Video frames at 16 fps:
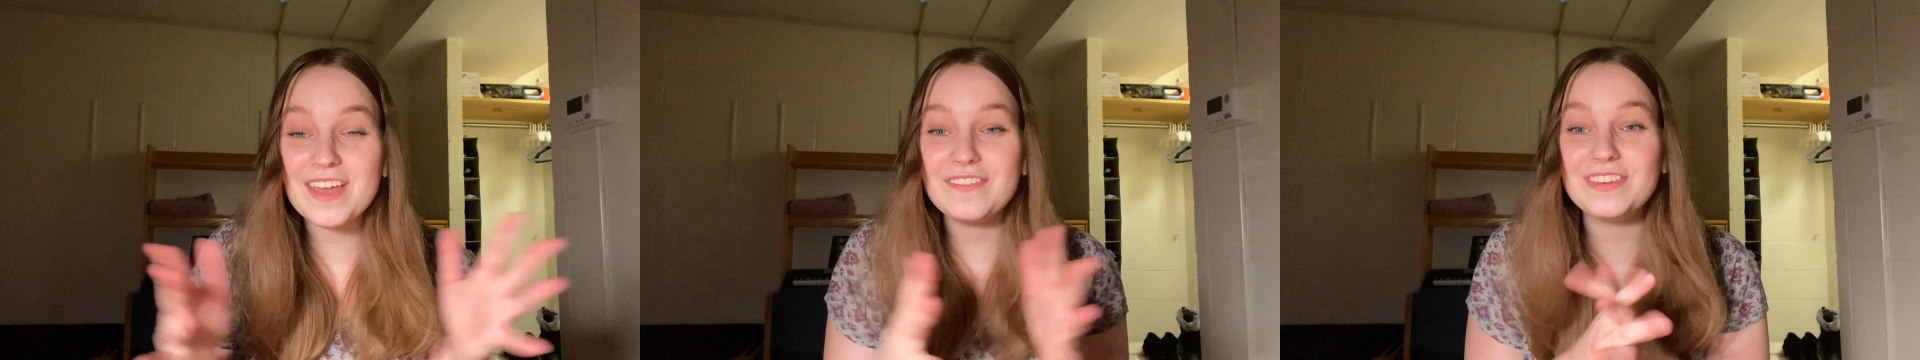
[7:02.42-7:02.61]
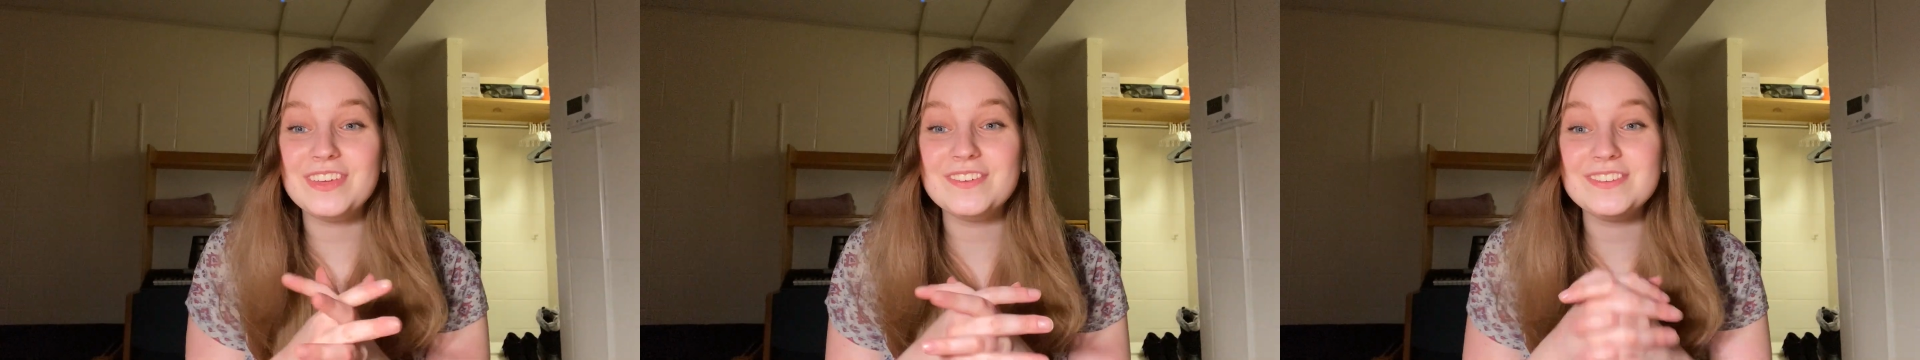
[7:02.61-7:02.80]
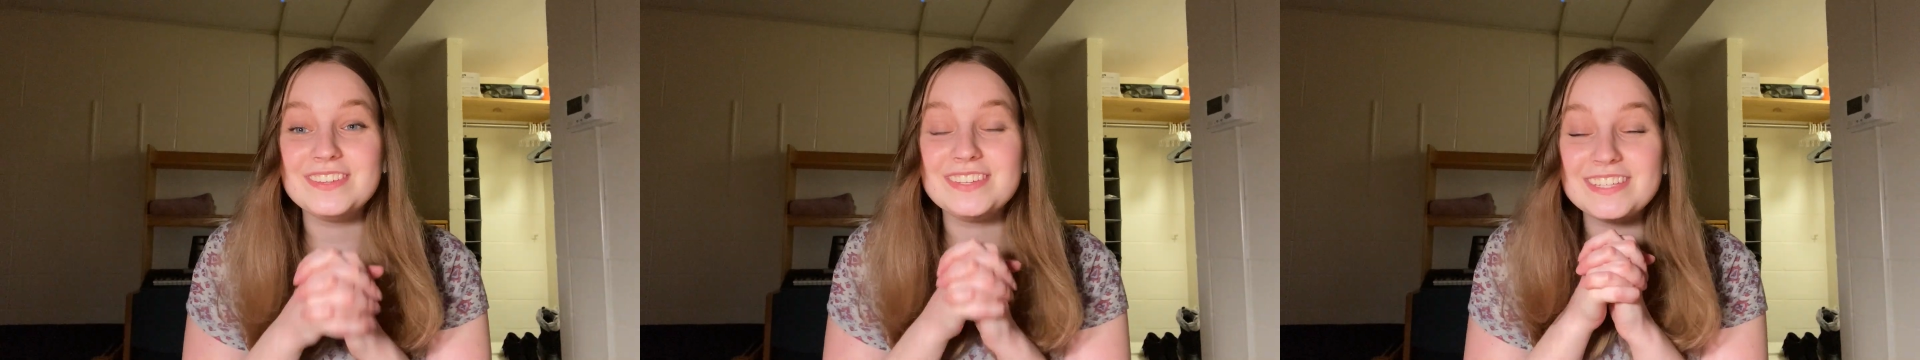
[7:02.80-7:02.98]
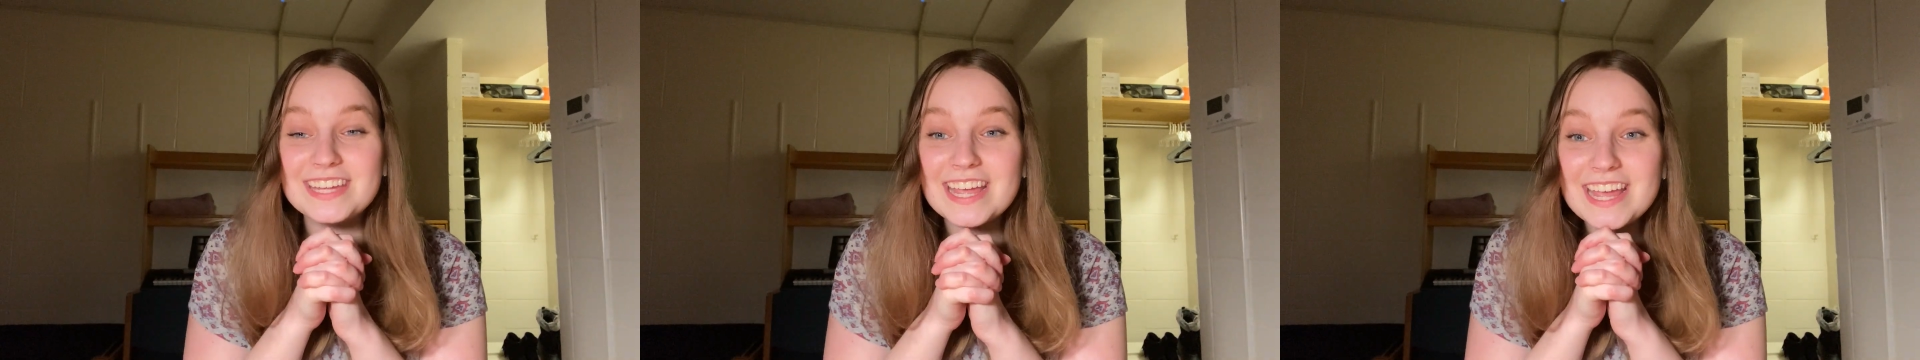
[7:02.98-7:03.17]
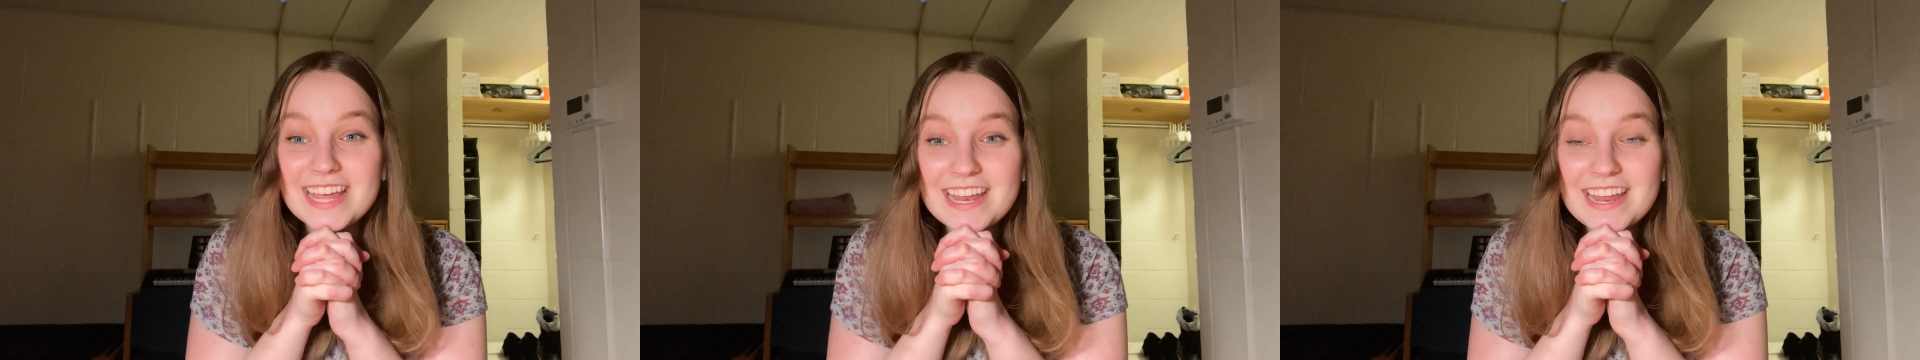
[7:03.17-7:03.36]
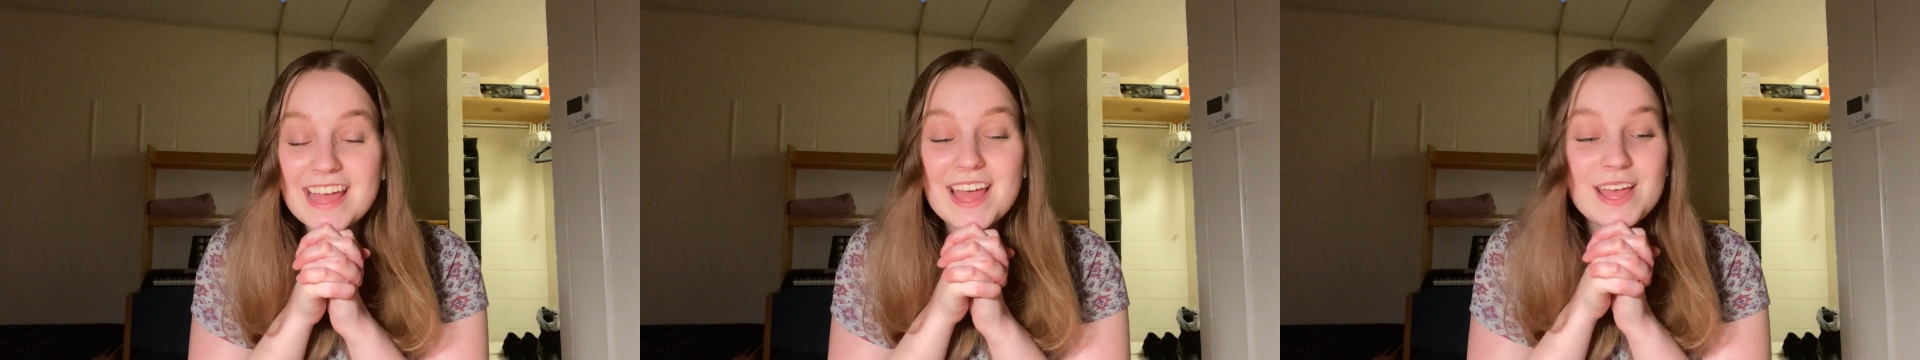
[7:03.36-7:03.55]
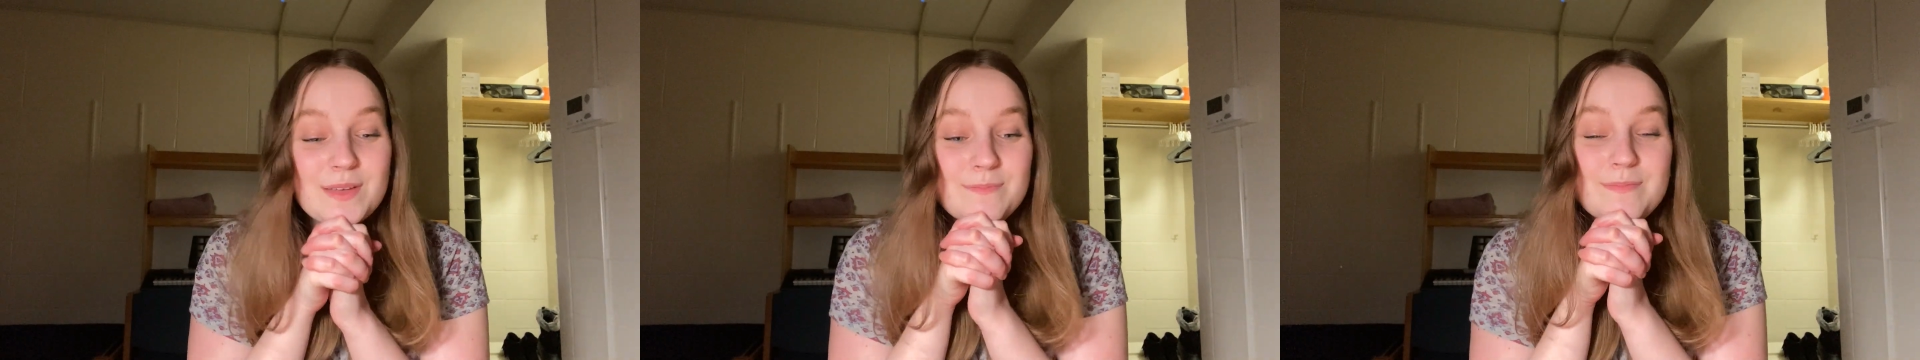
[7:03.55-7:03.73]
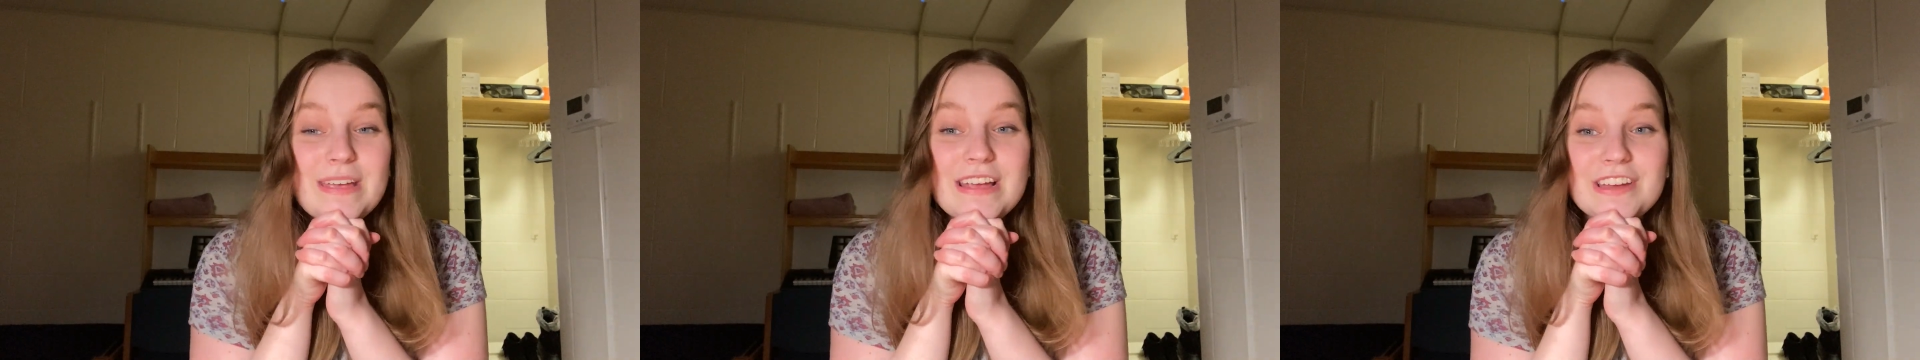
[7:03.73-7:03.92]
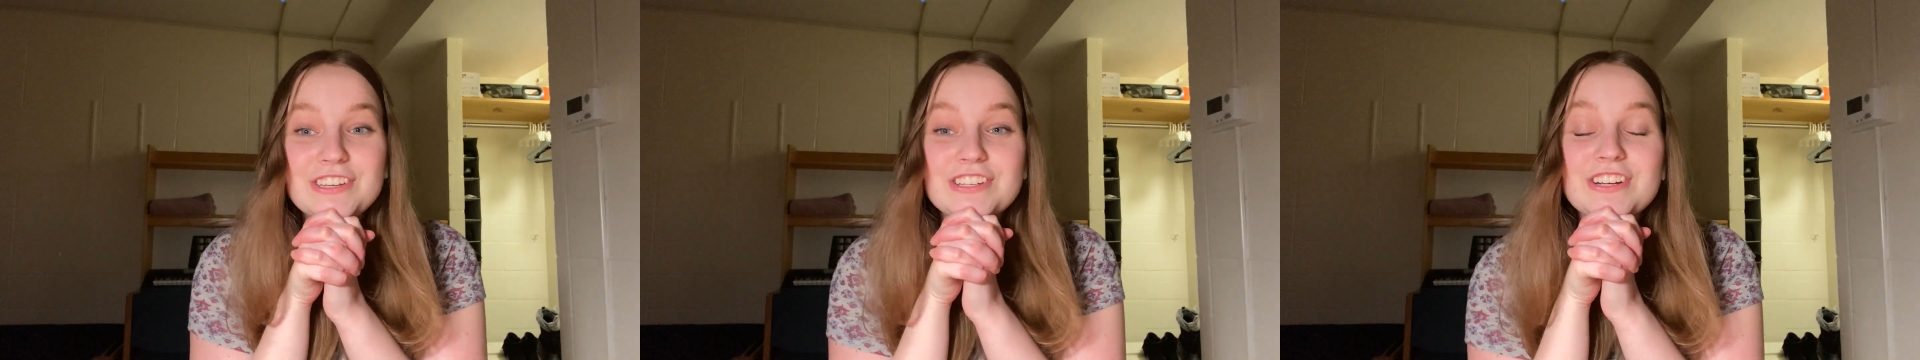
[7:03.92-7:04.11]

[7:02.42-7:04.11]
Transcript: If you did, make